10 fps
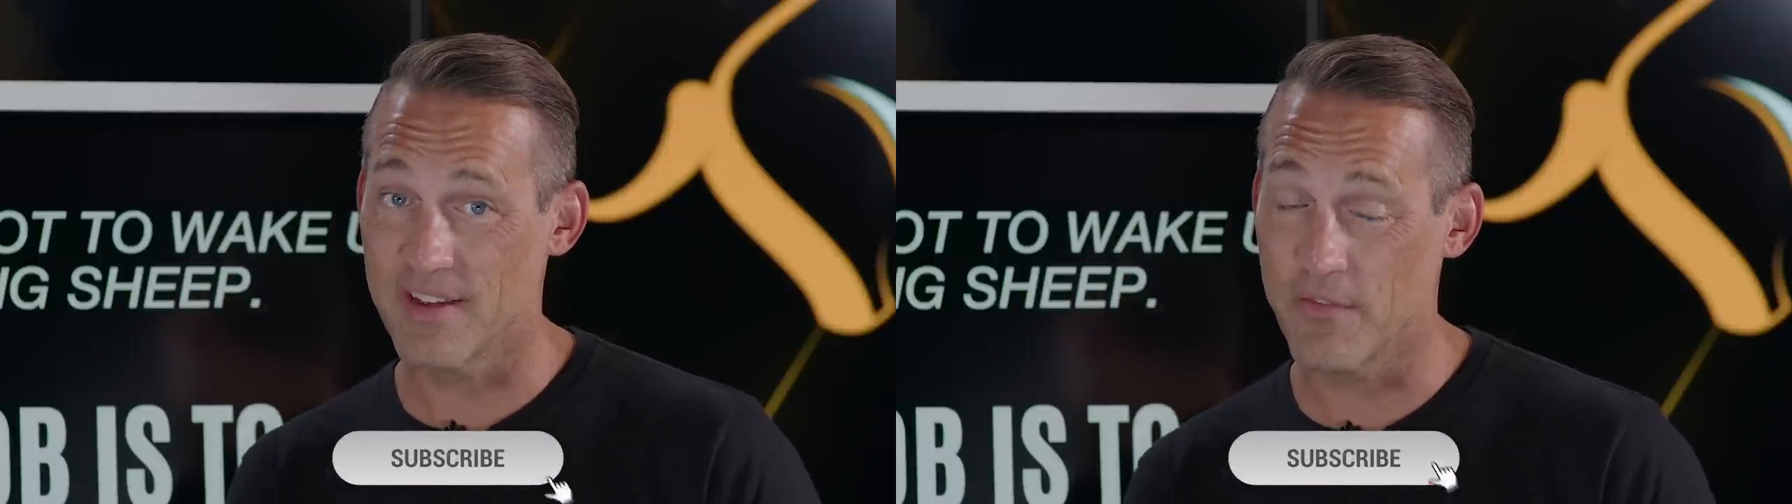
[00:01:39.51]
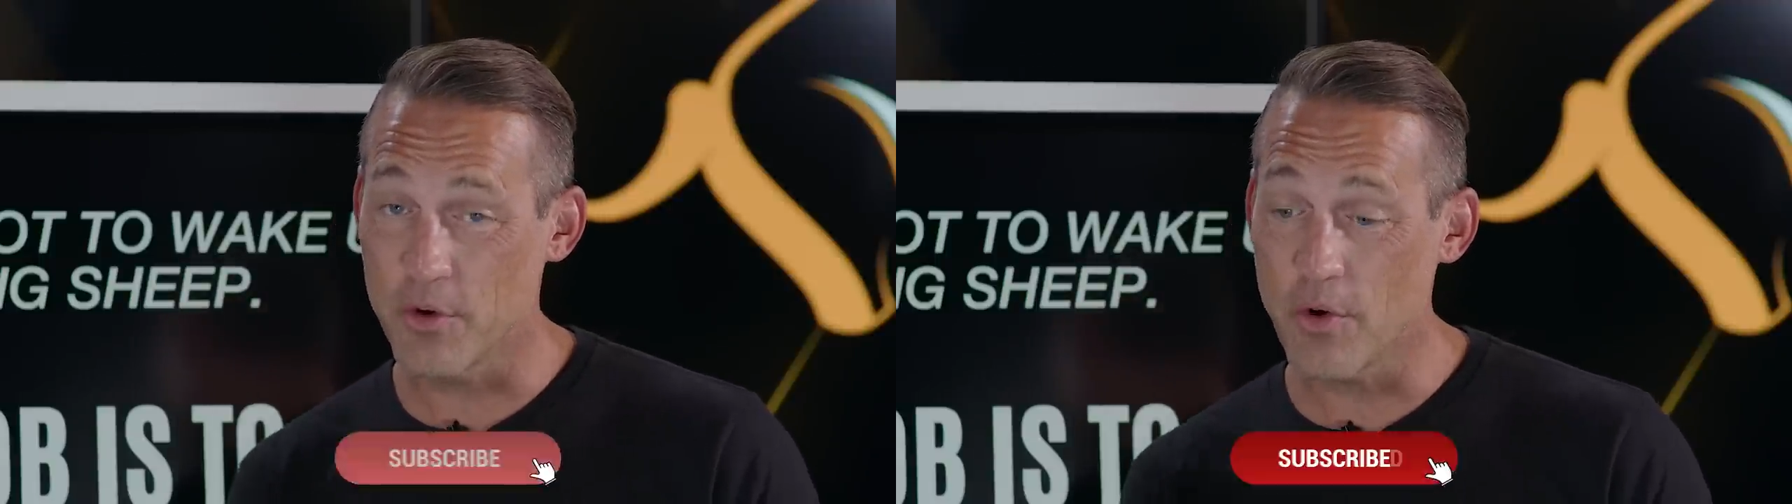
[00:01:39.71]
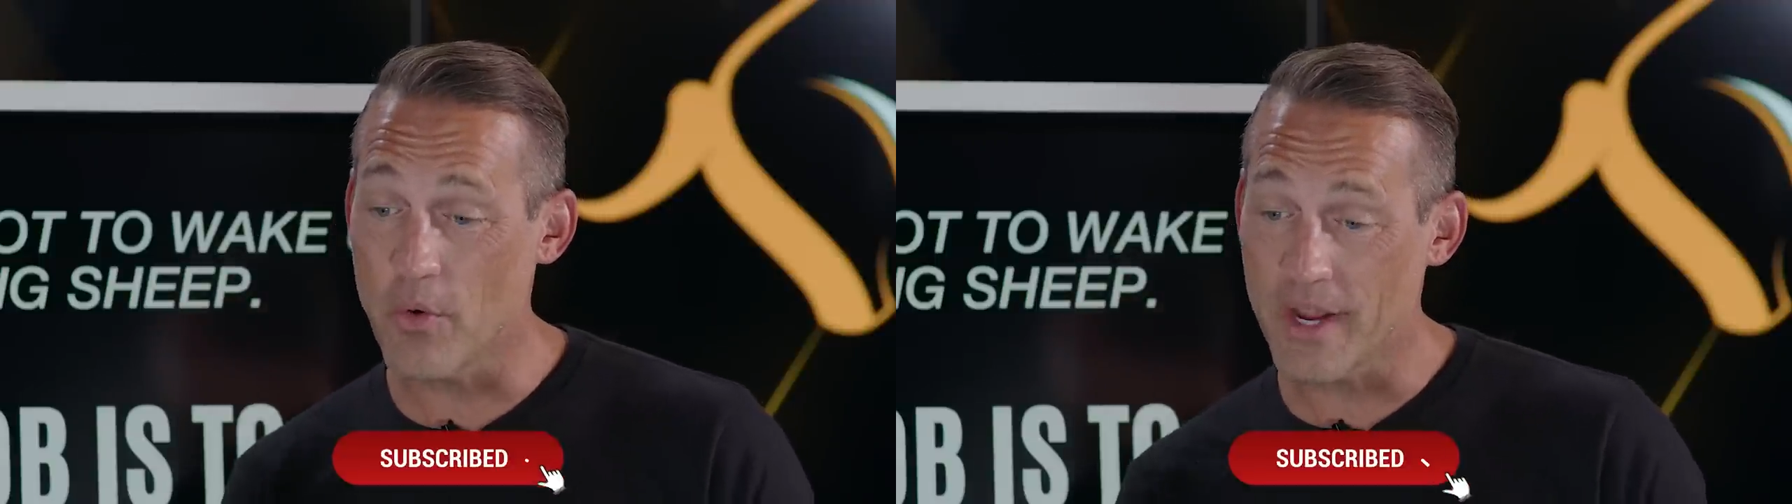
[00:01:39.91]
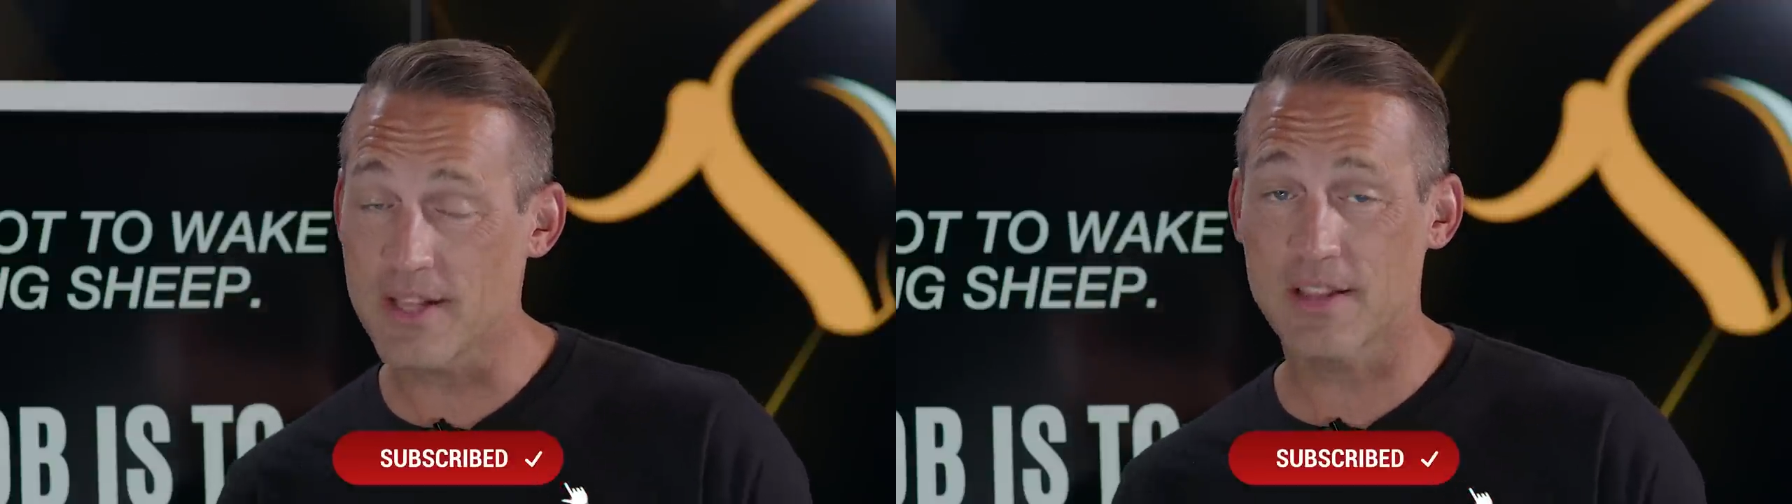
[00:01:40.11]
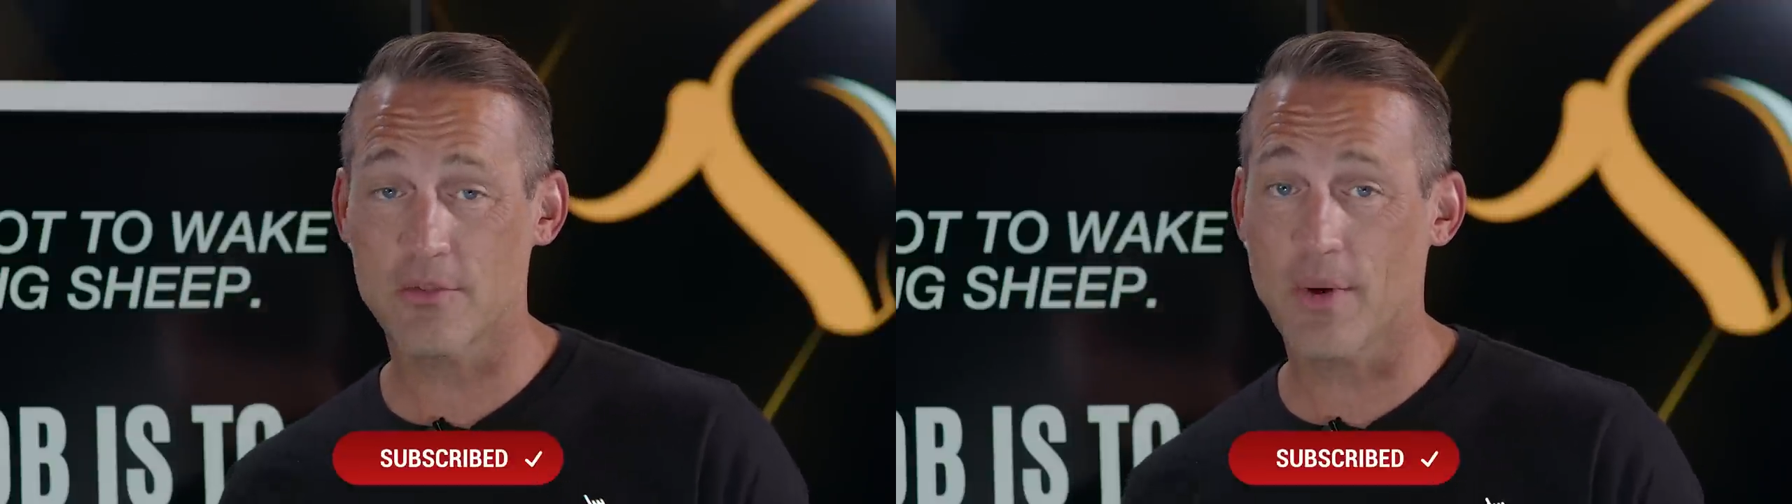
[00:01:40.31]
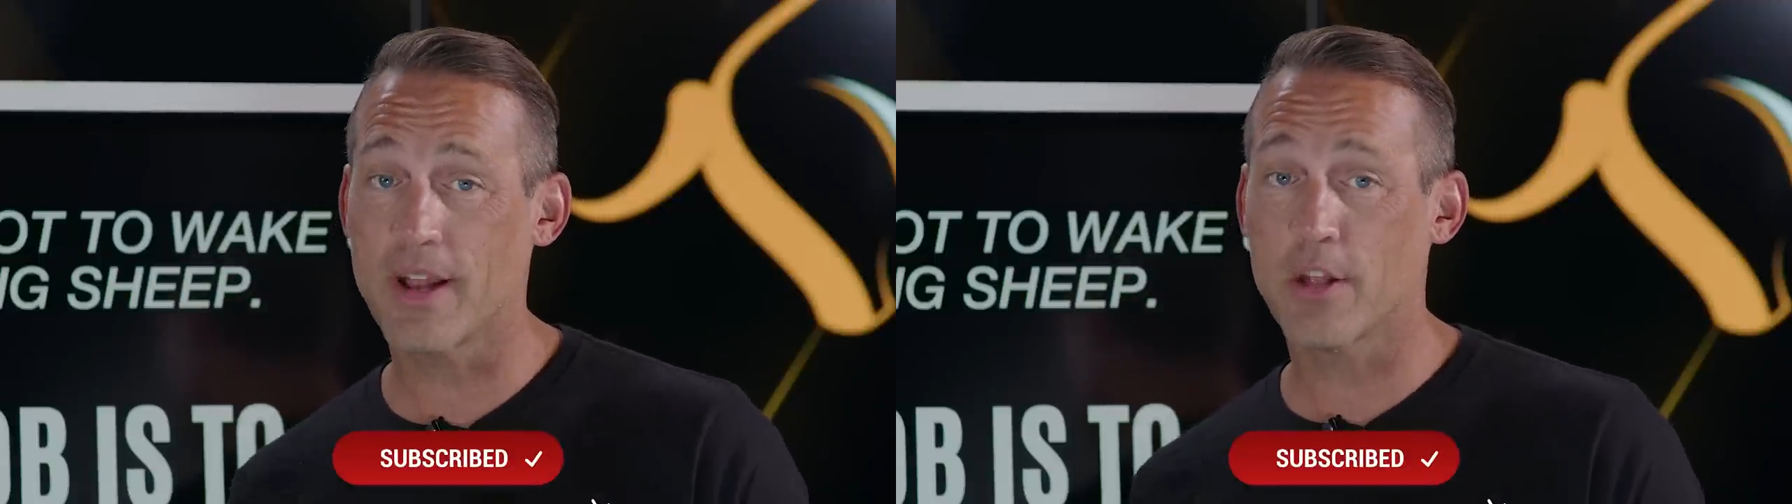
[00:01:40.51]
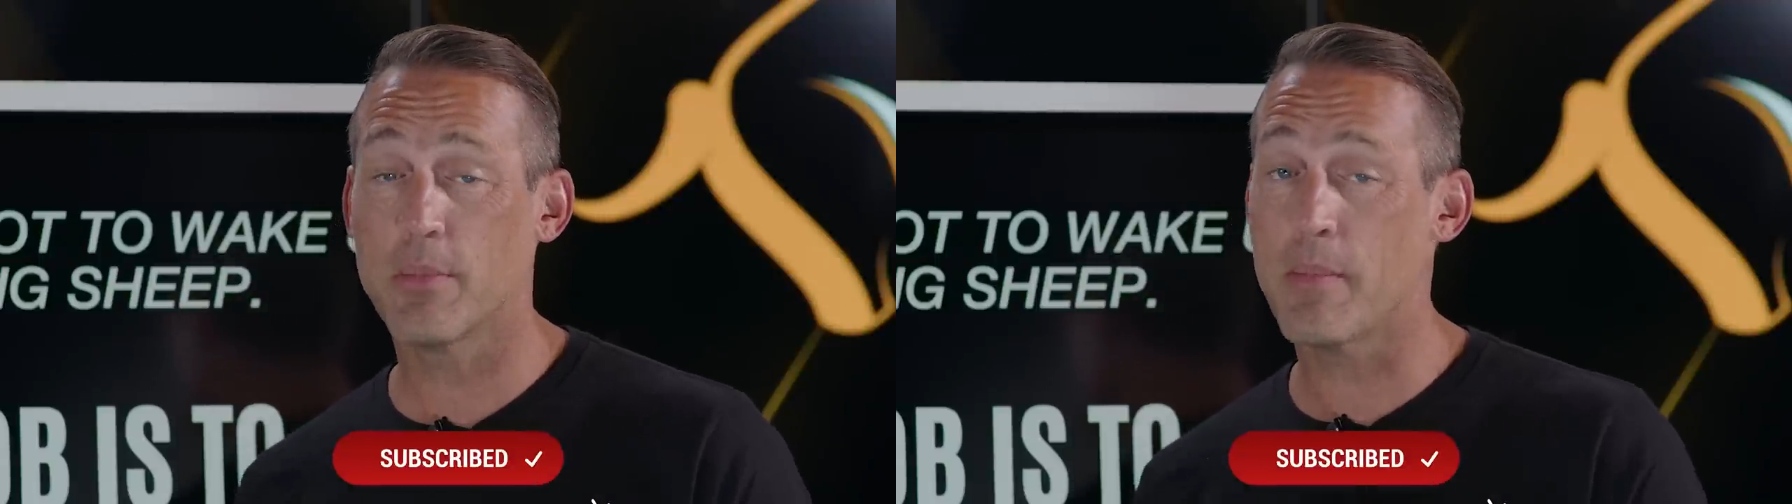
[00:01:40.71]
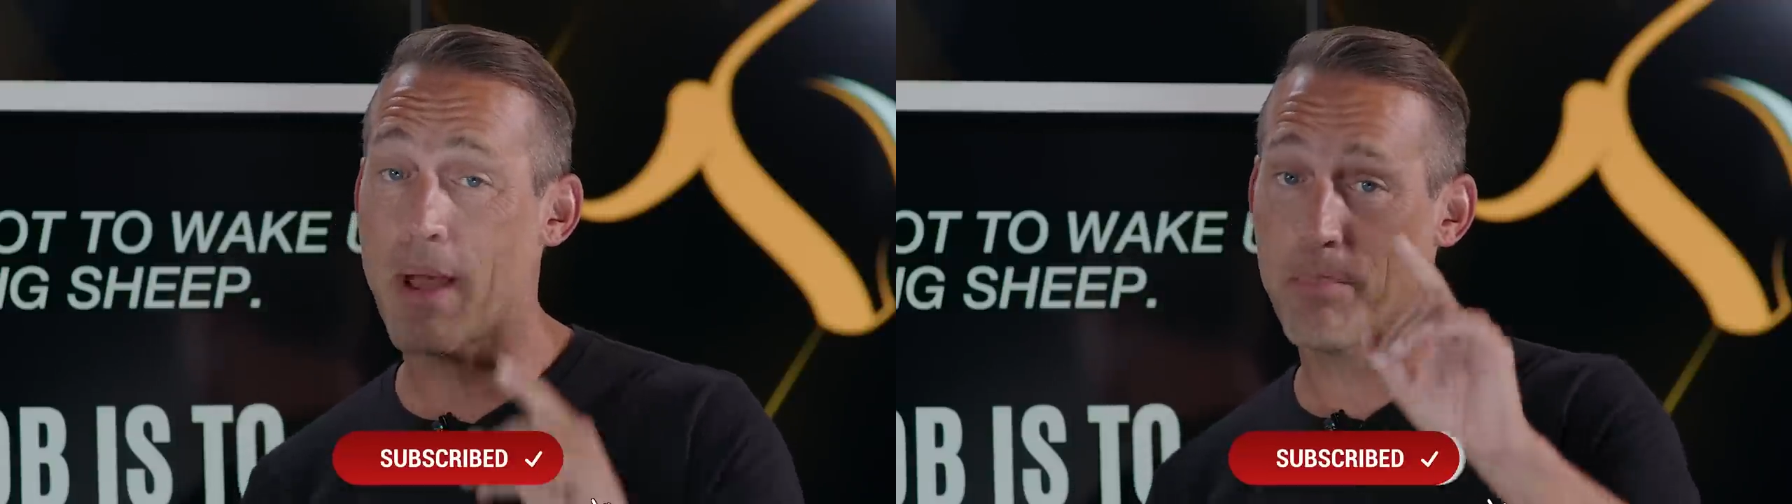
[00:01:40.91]
If you don't get this right, it could
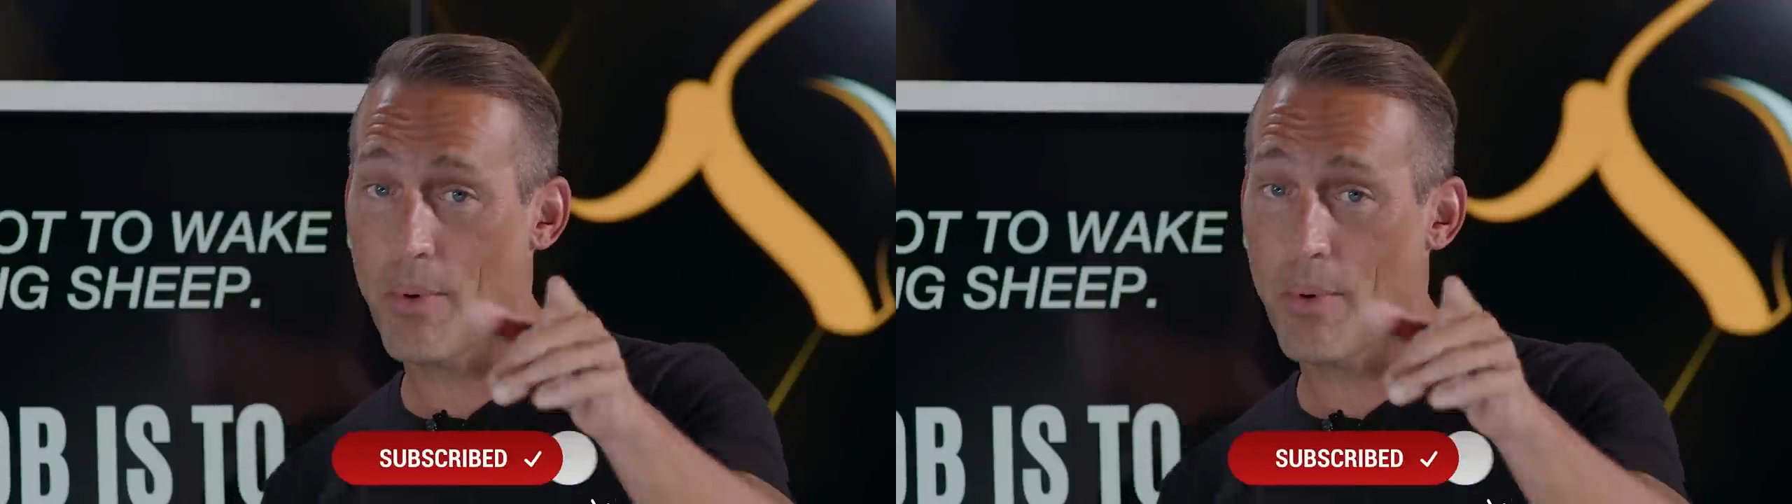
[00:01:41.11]
be bad.